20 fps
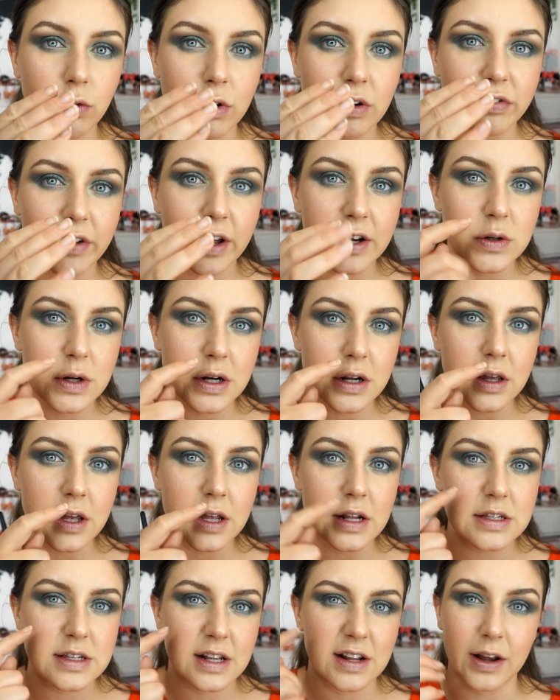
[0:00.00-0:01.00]
reflect in it
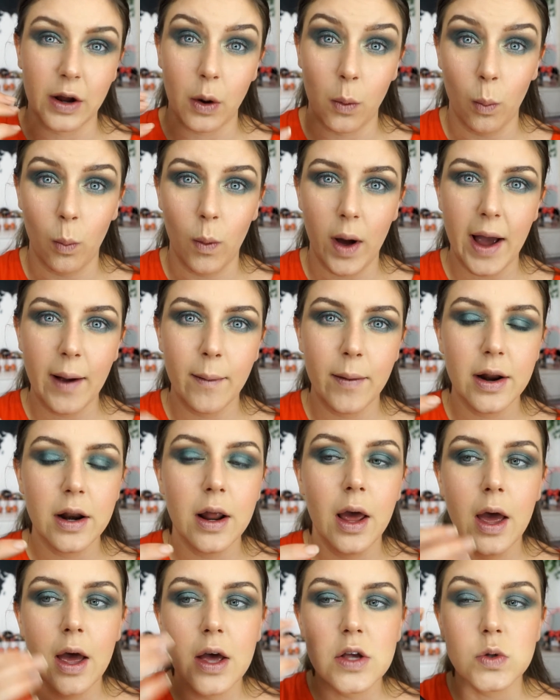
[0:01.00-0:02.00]
instead of like a white one.
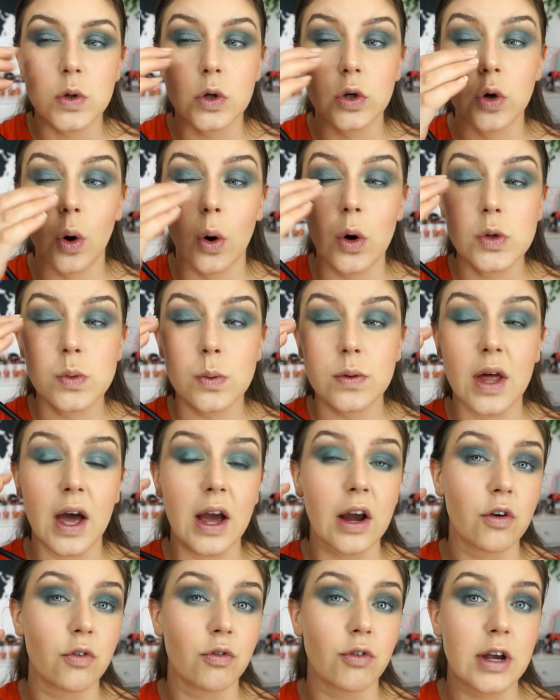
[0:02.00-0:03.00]
So it goes with
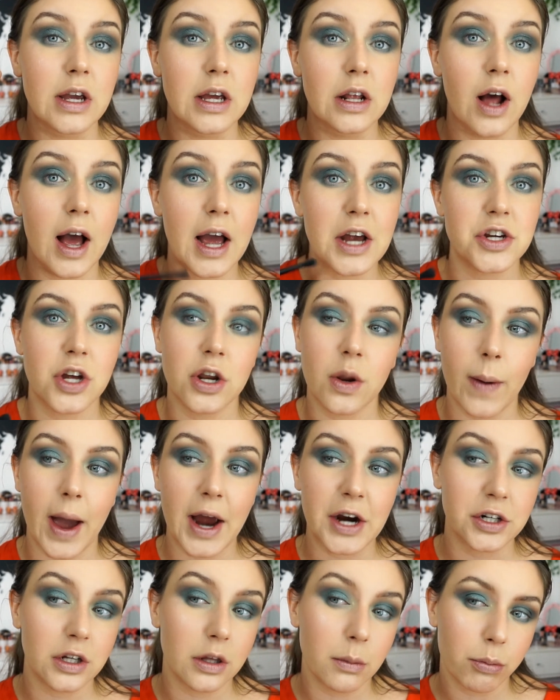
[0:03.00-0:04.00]
that green eyeshadow,
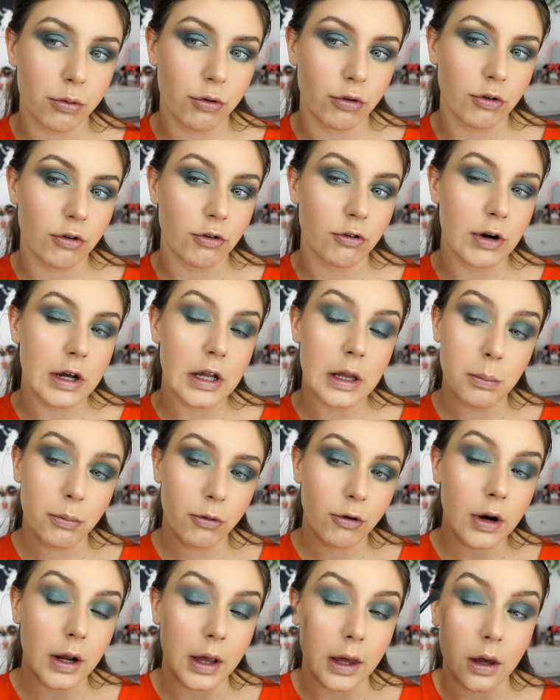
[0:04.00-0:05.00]
actually really
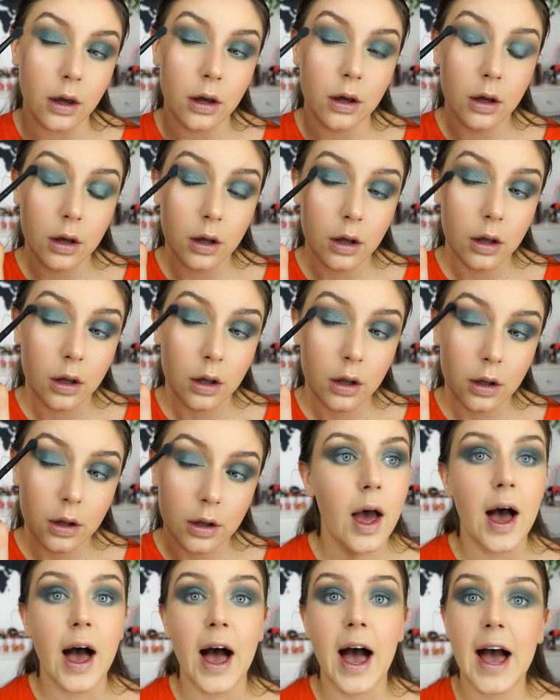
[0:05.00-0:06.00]
pretty.
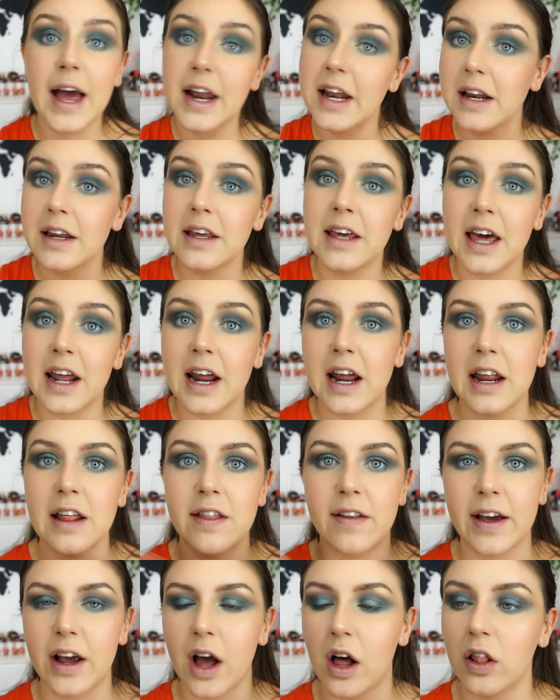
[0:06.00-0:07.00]
I didn't get any
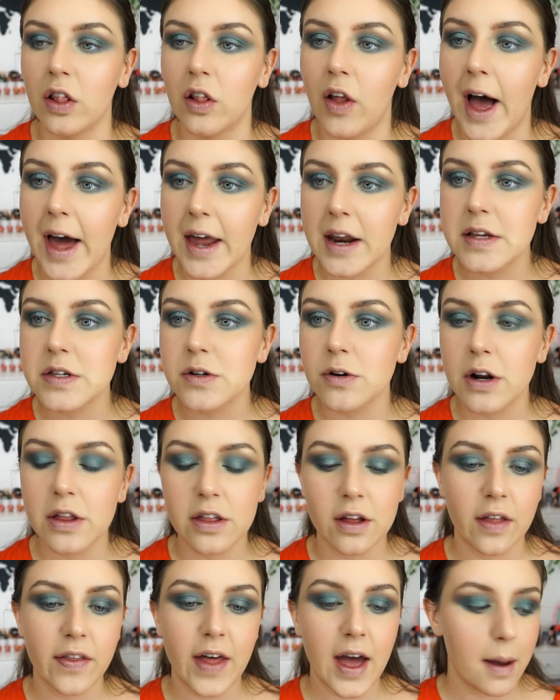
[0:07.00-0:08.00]
like liners or
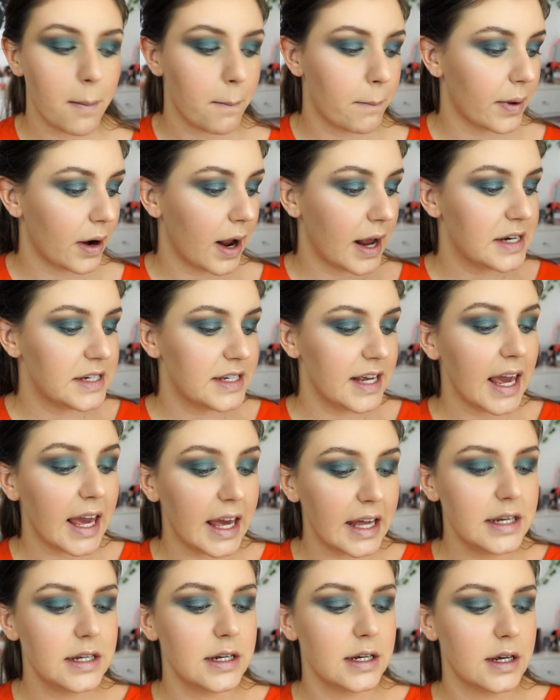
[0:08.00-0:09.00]
anything like that, but I
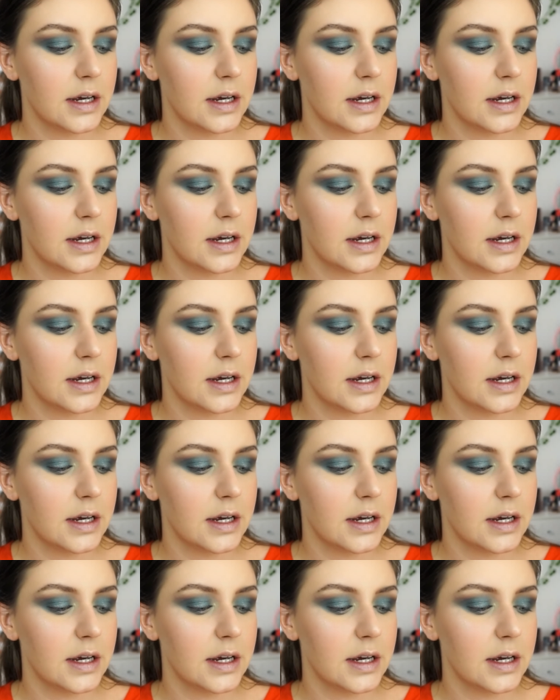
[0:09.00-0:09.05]
did